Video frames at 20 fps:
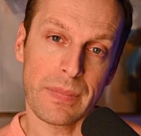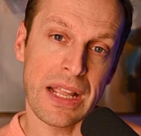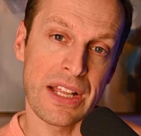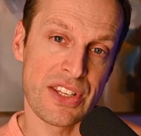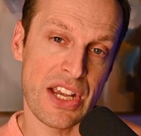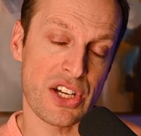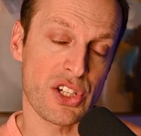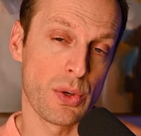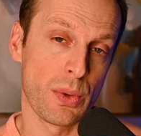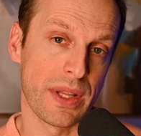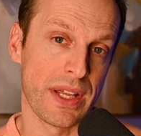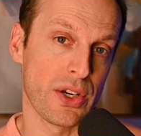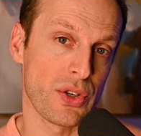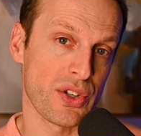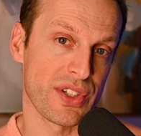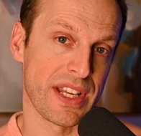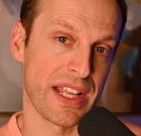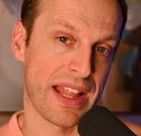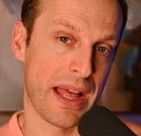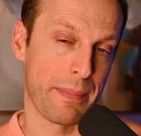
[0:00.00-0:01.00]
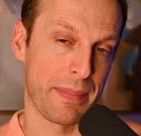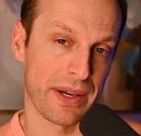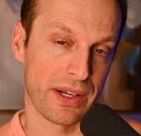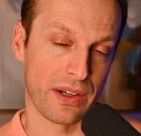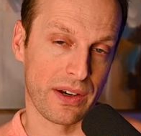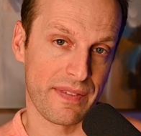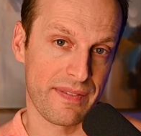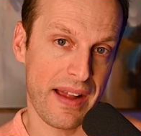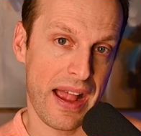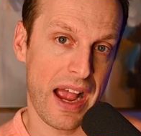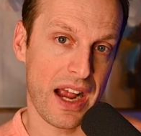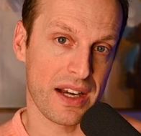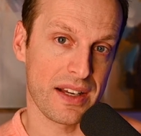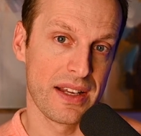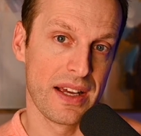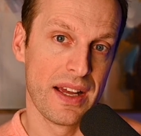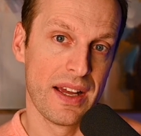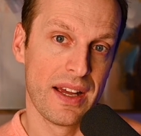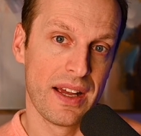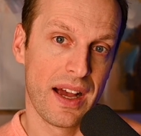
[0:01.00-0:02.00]
it's actually really interesting. That particular fact
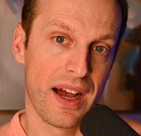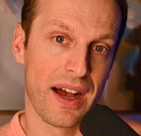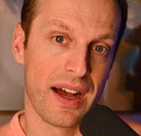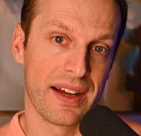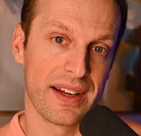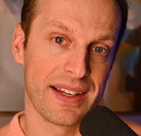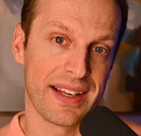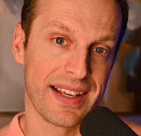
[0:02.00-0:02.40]
uh,